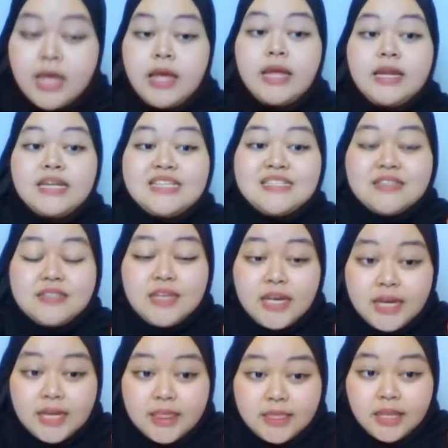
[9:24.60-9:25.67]
And the
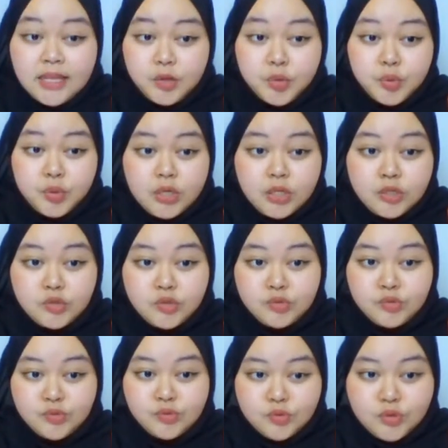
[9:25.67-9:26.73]
second thing you need
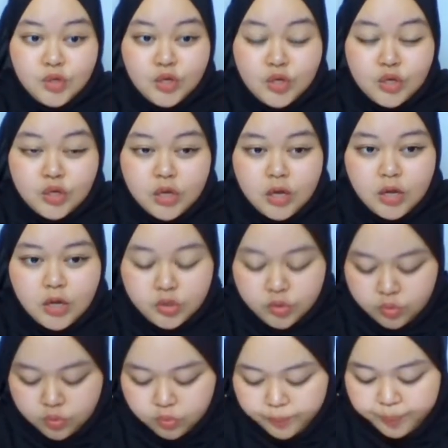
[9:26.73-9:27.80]
to
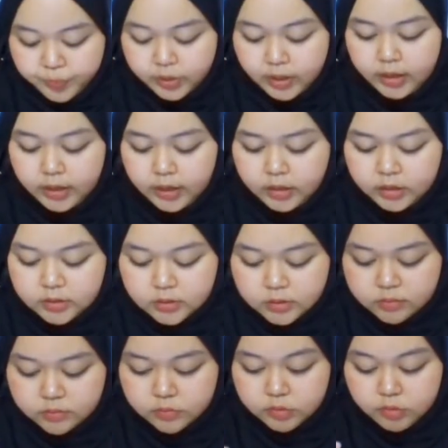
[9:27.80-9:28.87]
know and
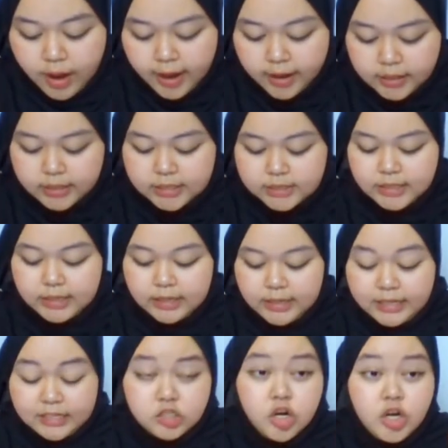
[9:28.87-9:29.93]
write is
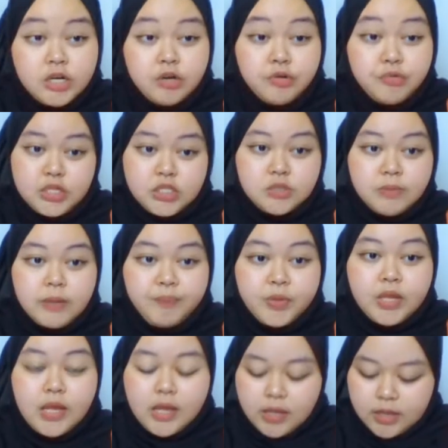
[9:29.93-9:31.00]
electron arrangement.
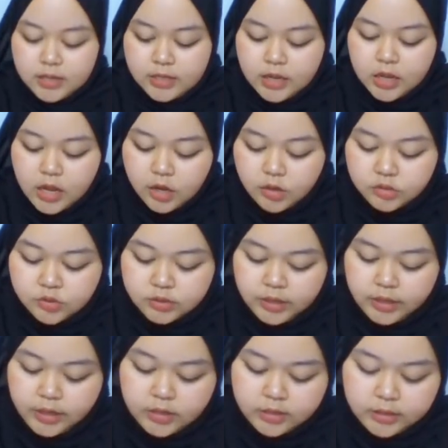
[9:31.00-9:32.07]
How to
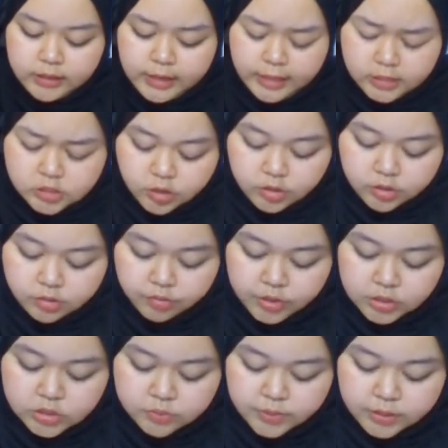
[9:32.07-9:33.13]
get an electron
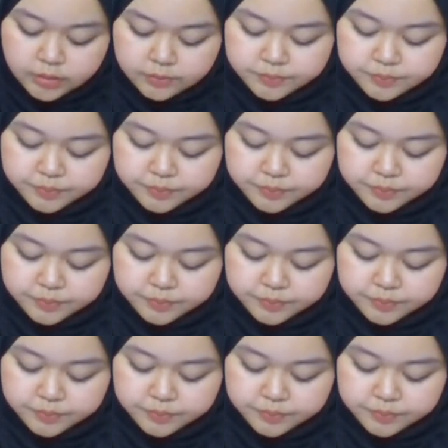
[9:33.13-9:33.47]
arrangement?